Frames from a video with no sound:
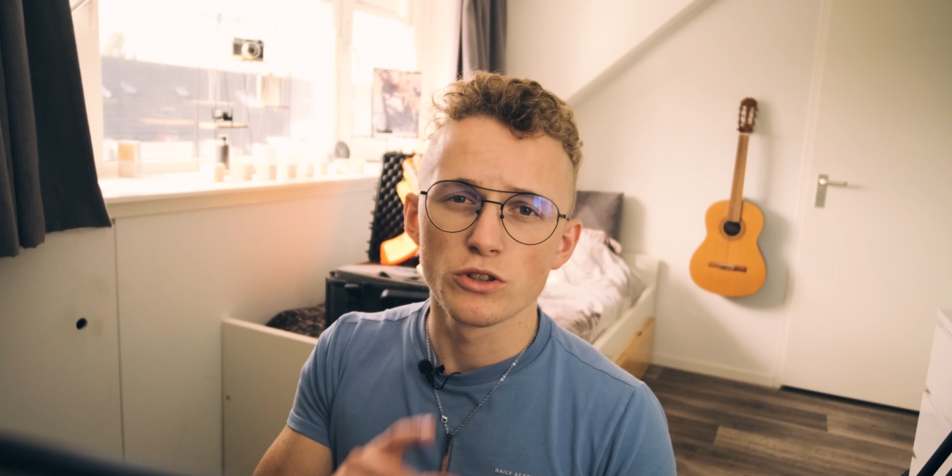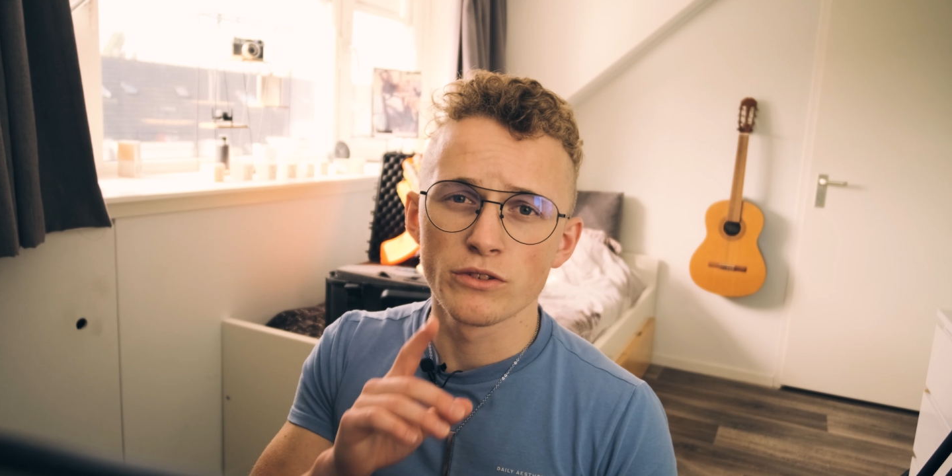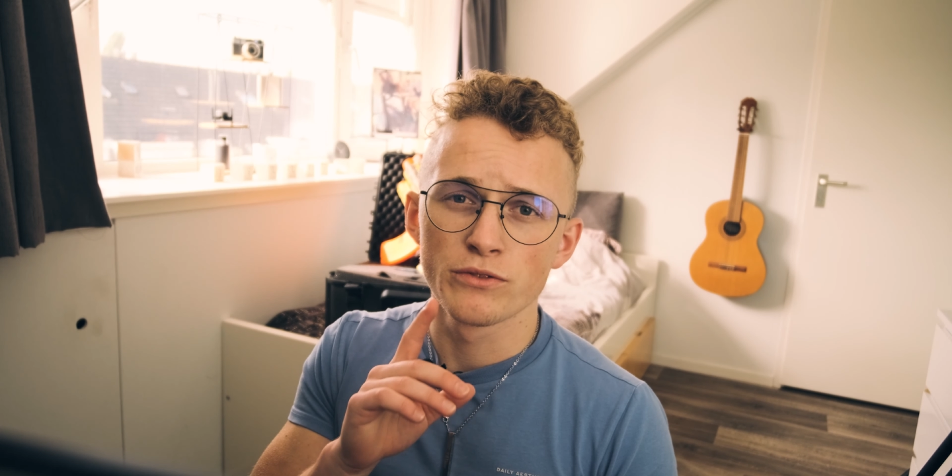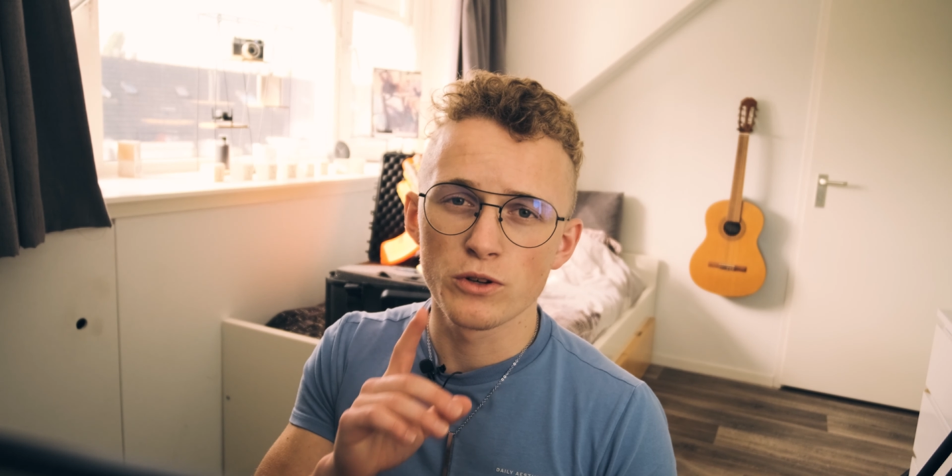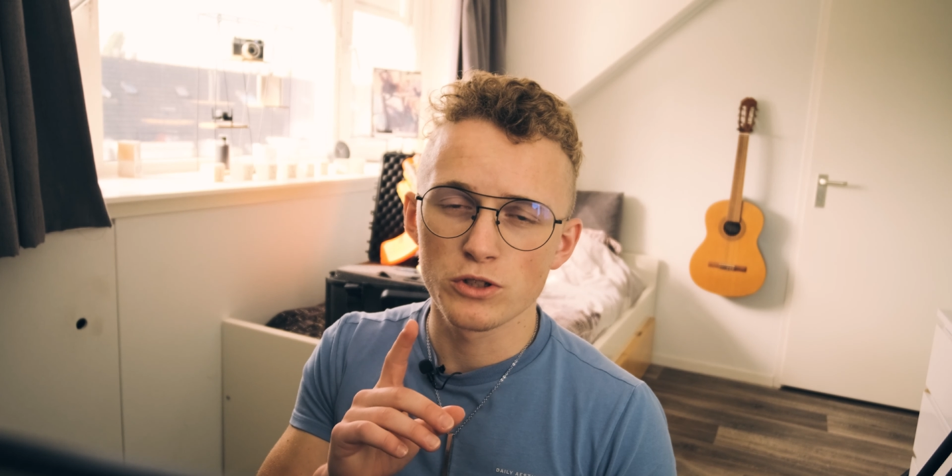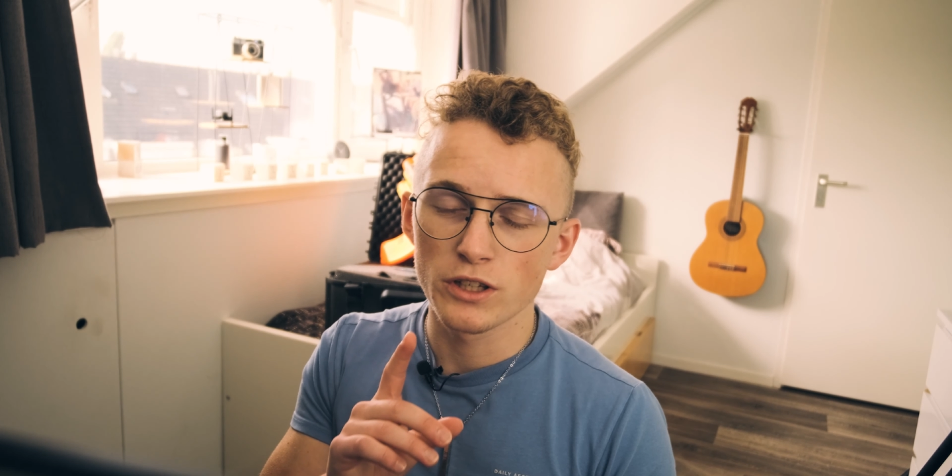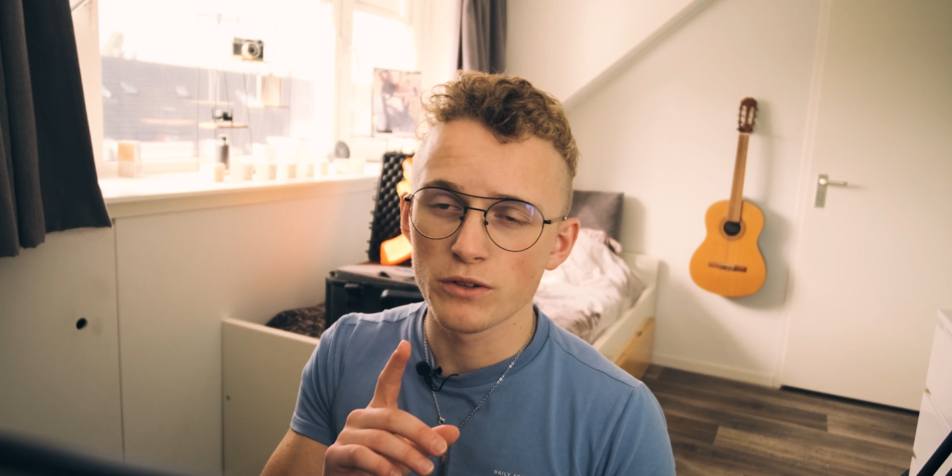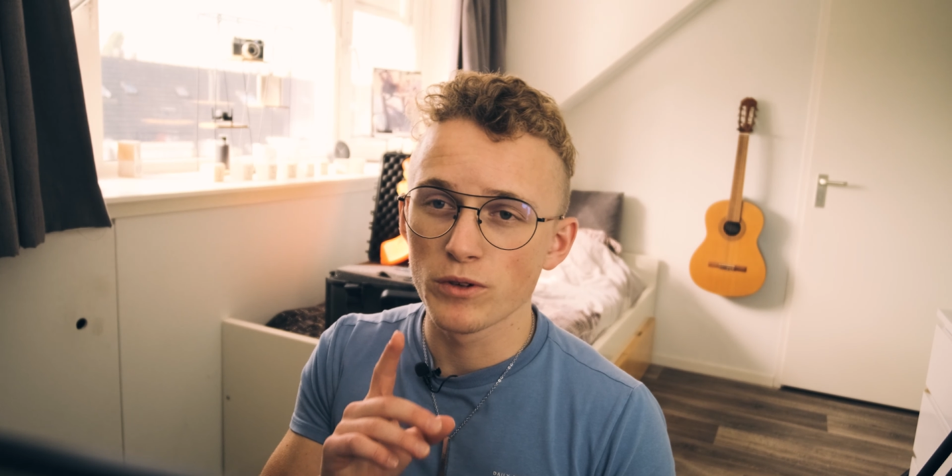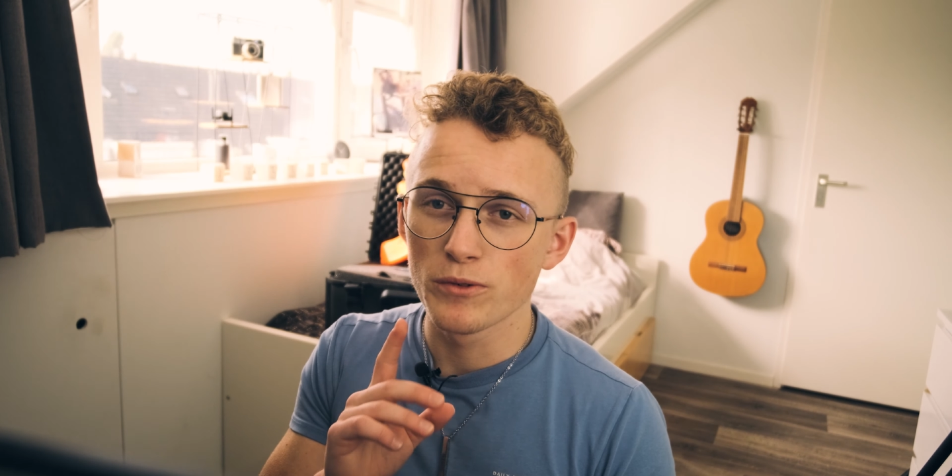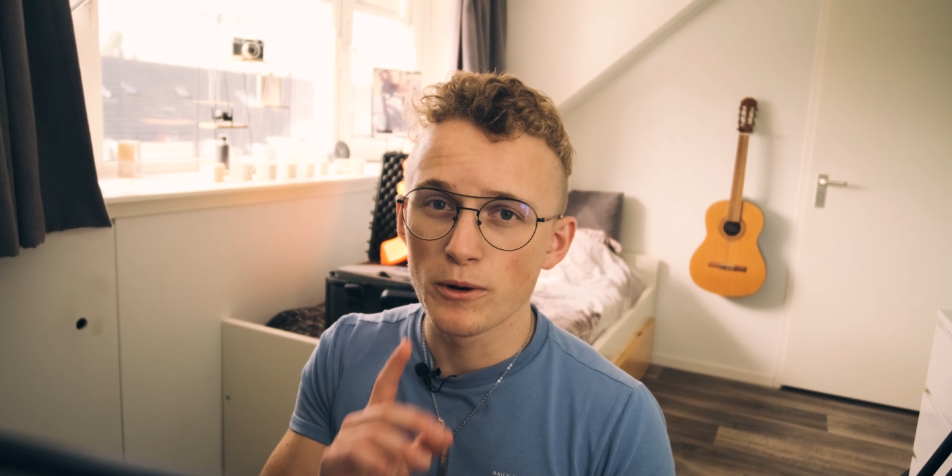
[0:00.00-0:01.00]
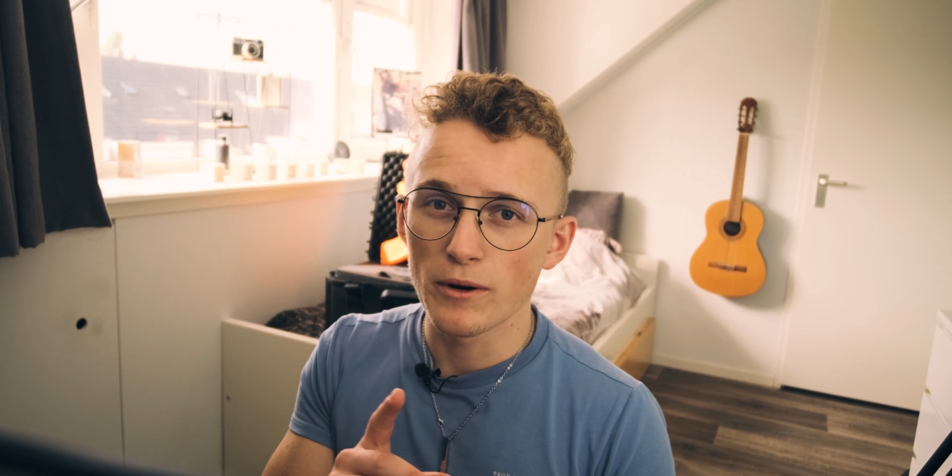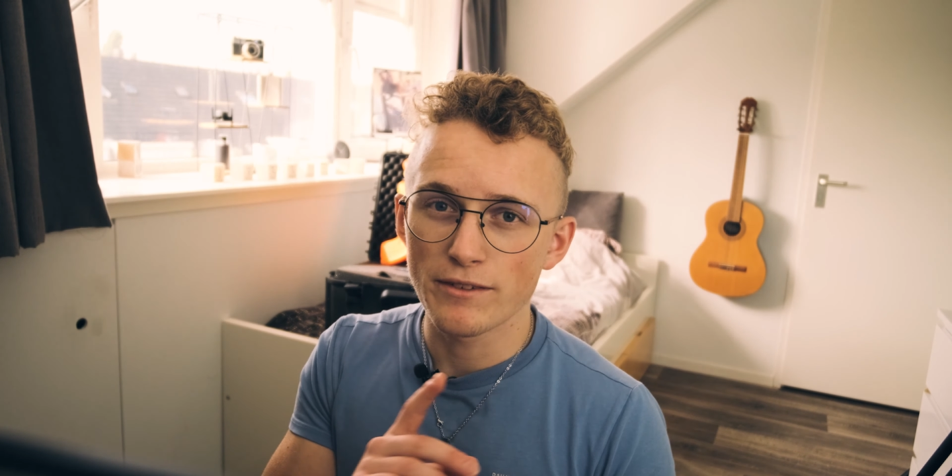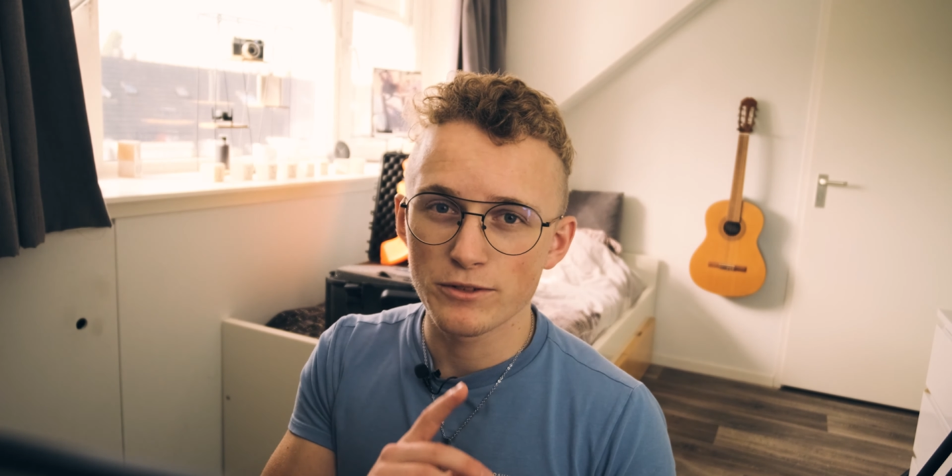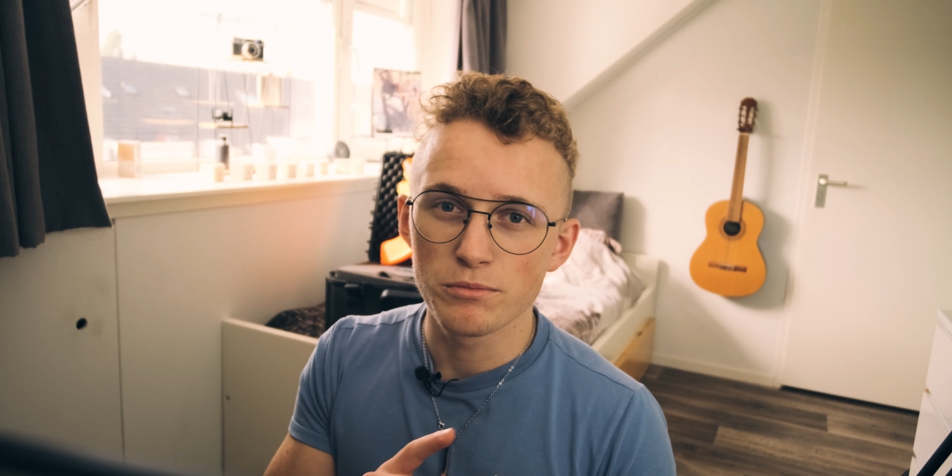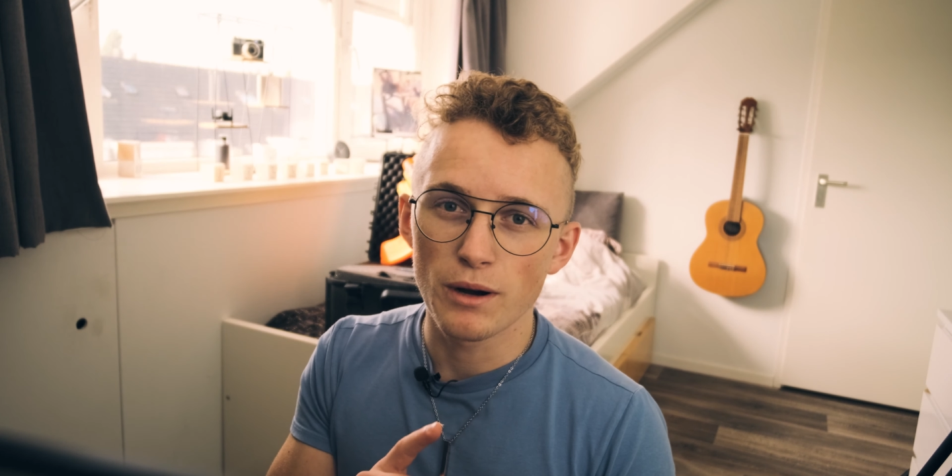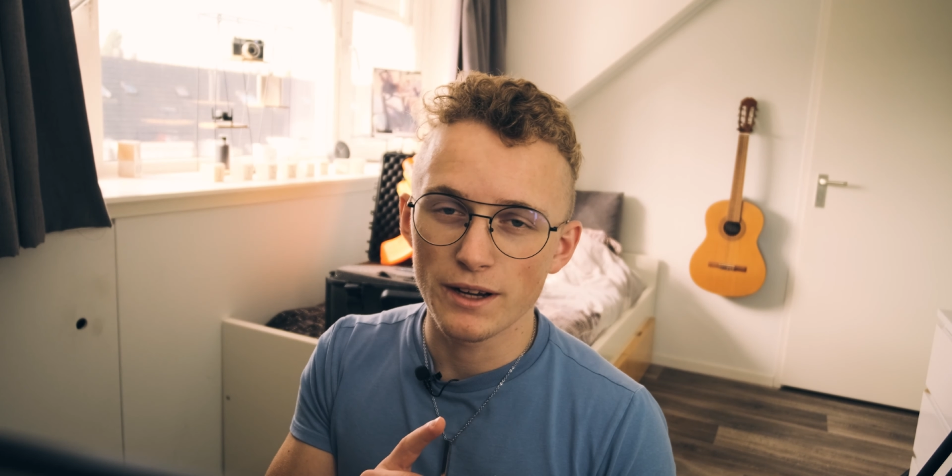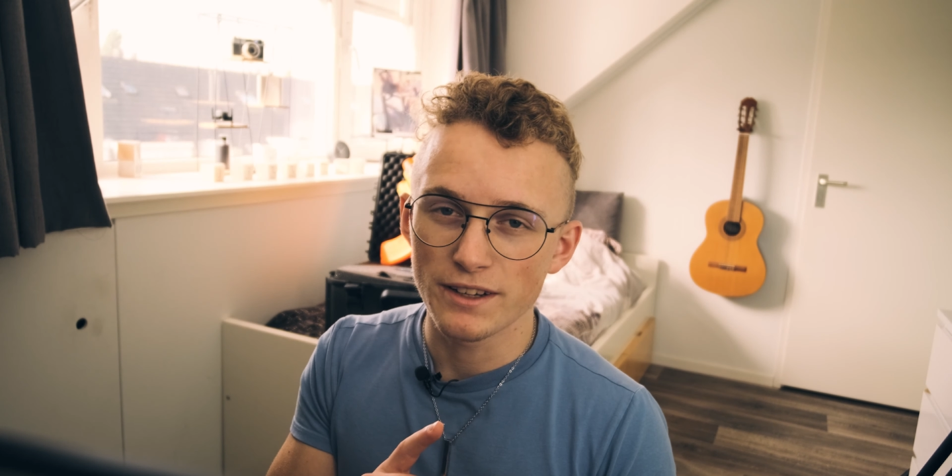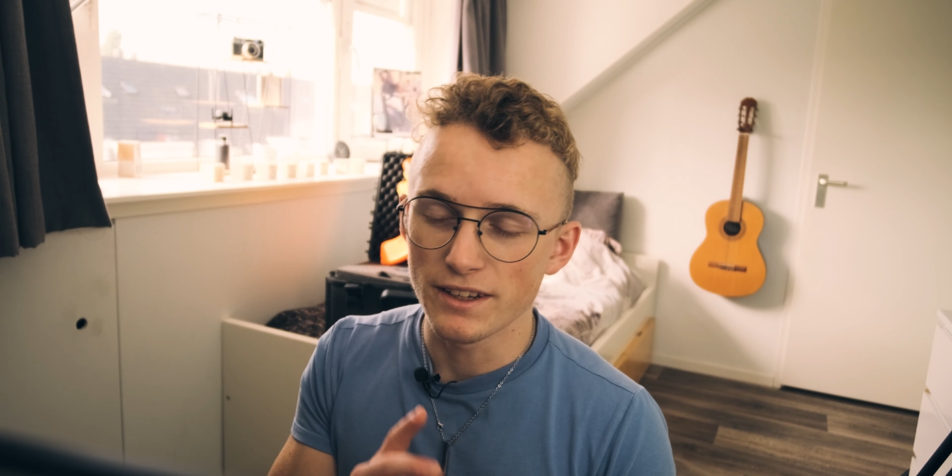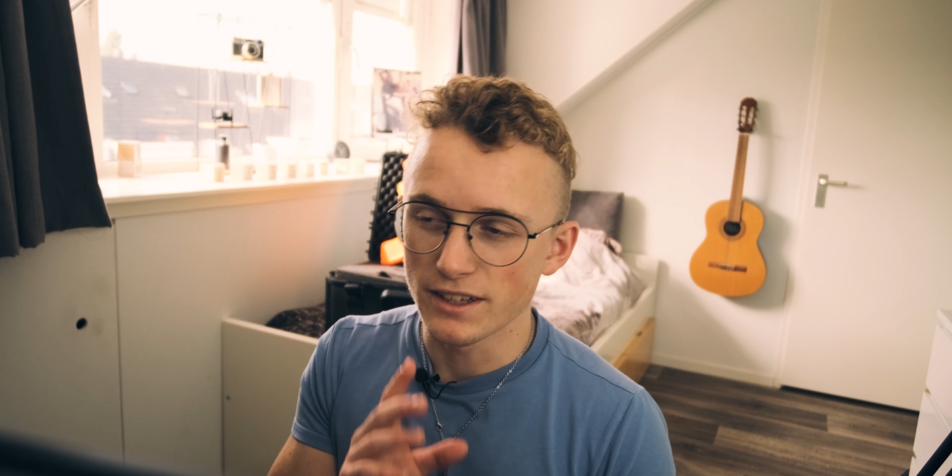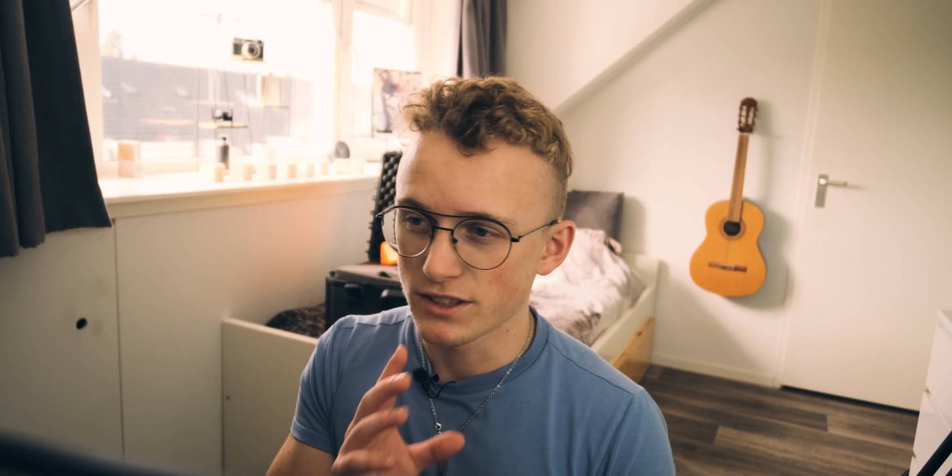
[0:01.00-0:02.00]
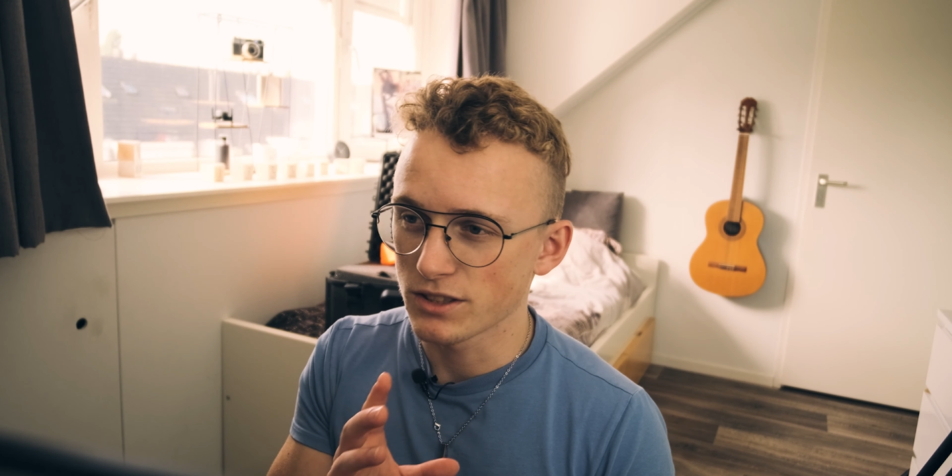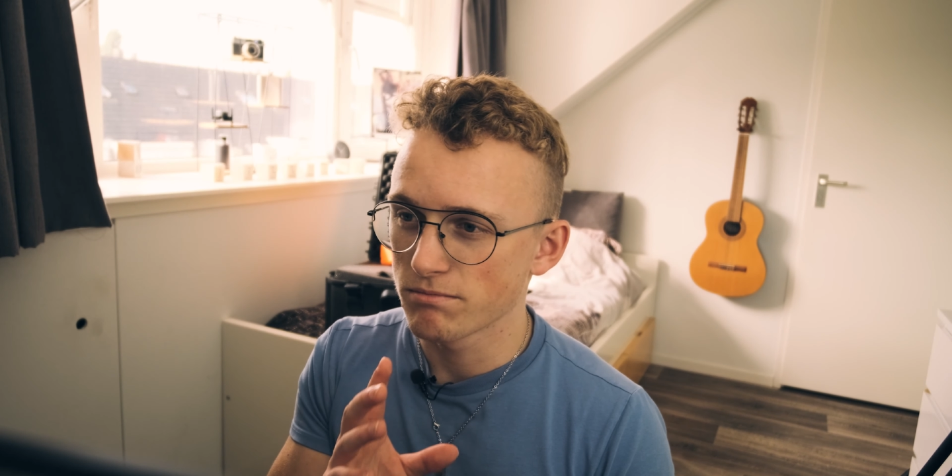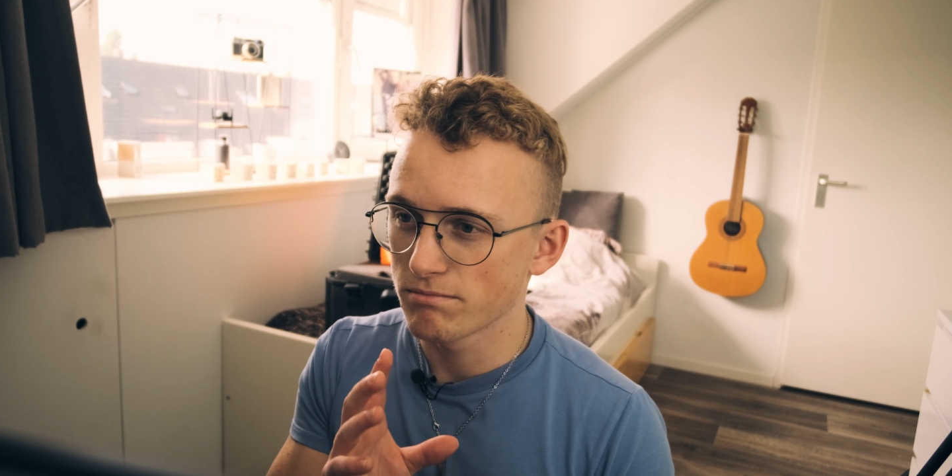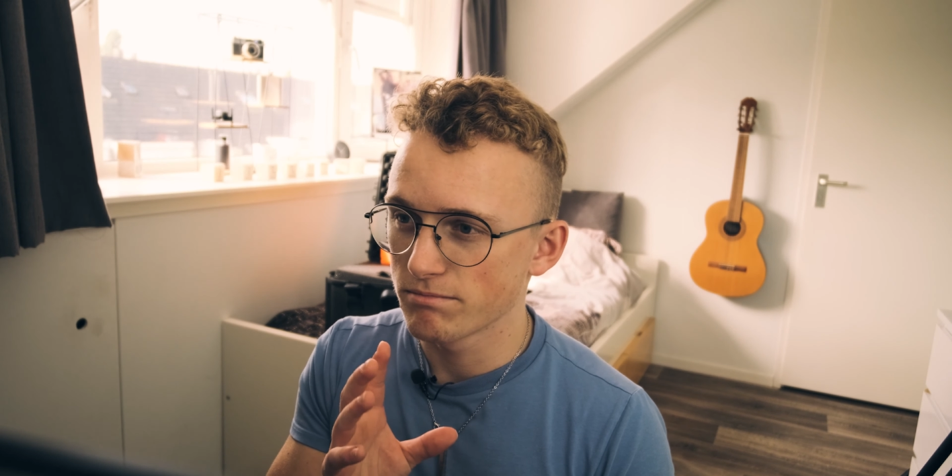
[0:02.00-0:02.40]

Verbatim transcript: So the first thing we will have to buy is